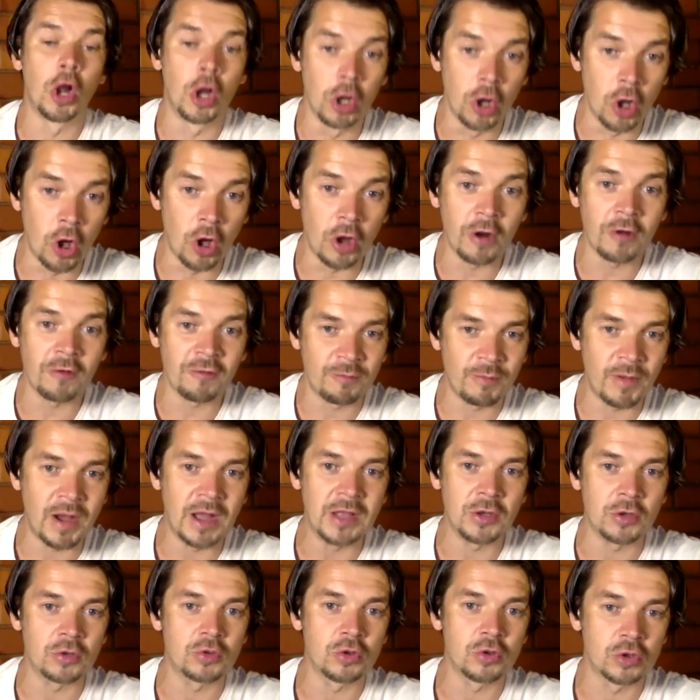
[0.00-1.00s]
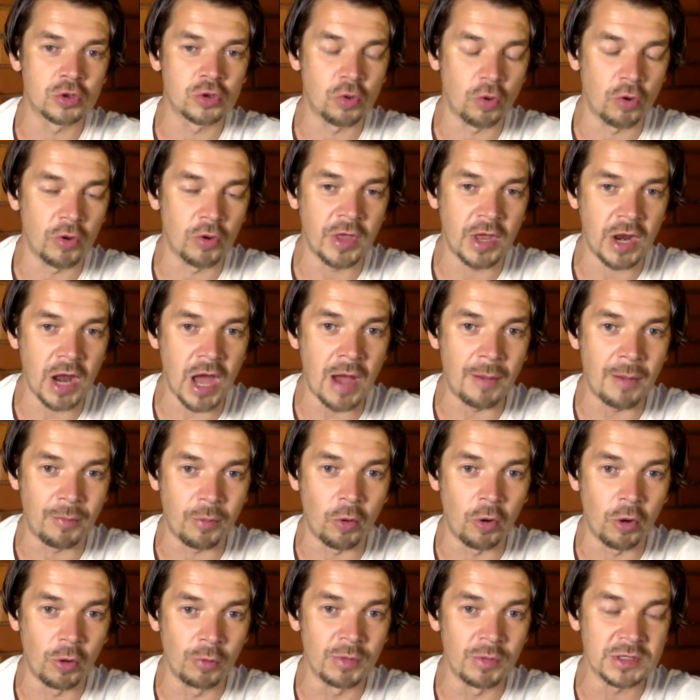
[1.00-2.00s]
lot of money to draw that up,
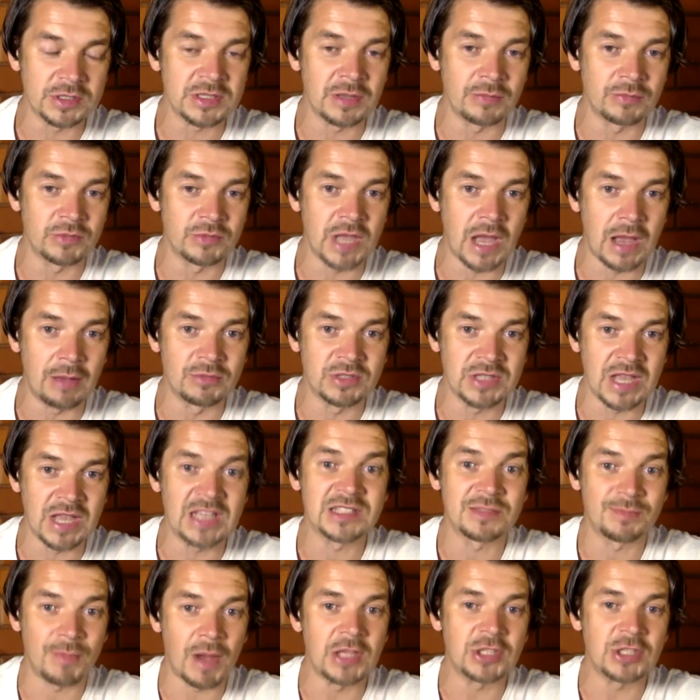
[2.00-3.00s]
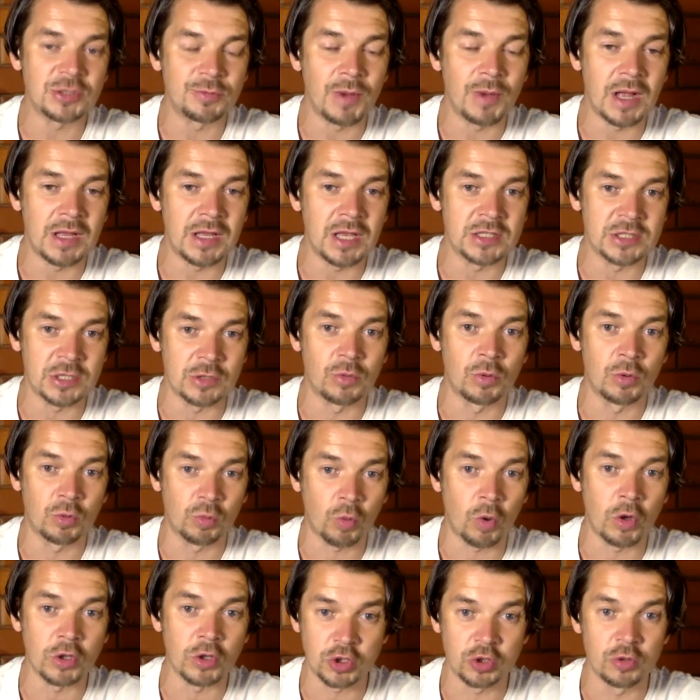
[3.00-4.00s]
almost sometimes as much money as it would
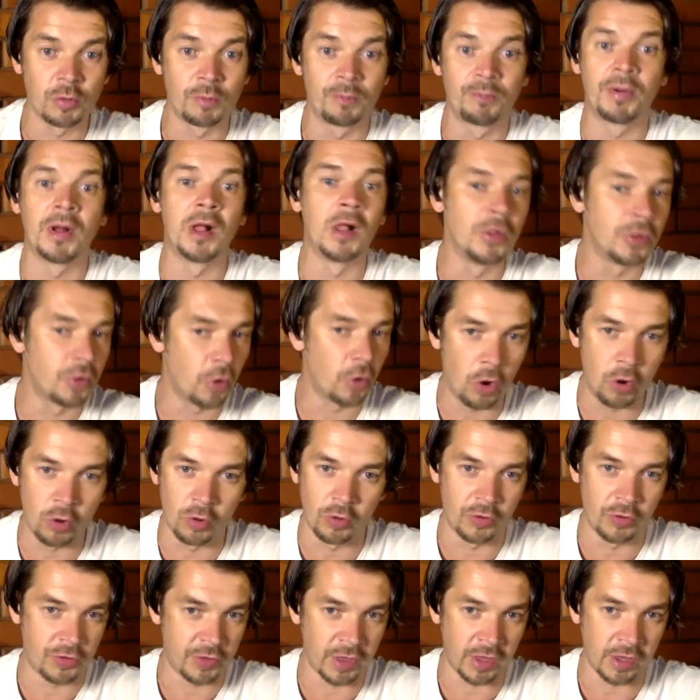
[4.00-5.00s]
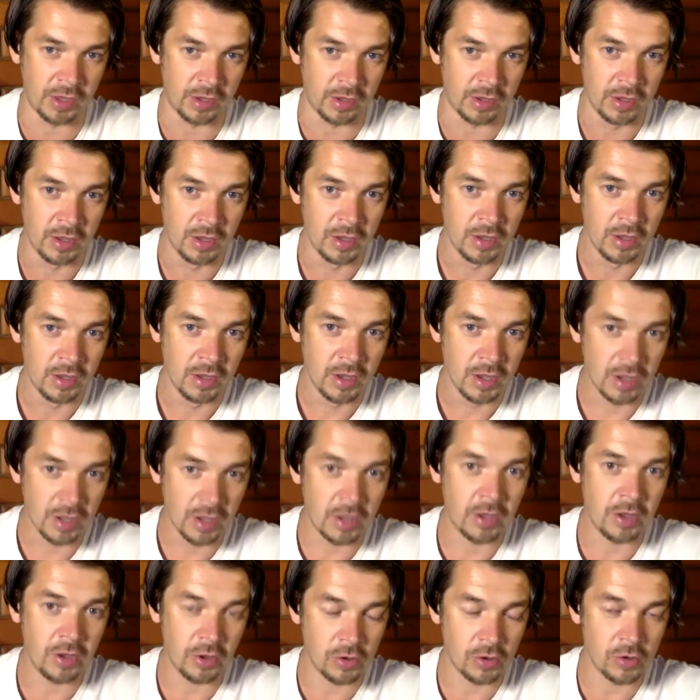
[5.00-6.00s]
cost to build the whole thing.
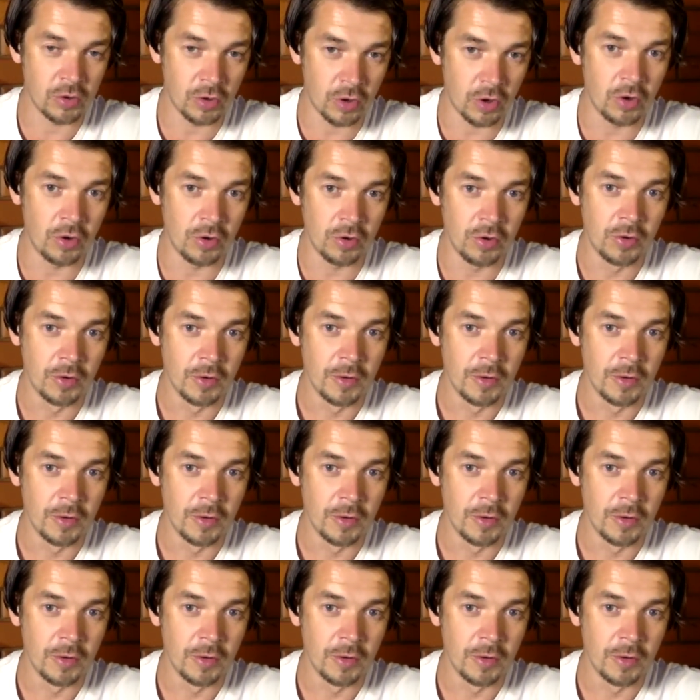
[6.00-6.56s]
And, eh, you know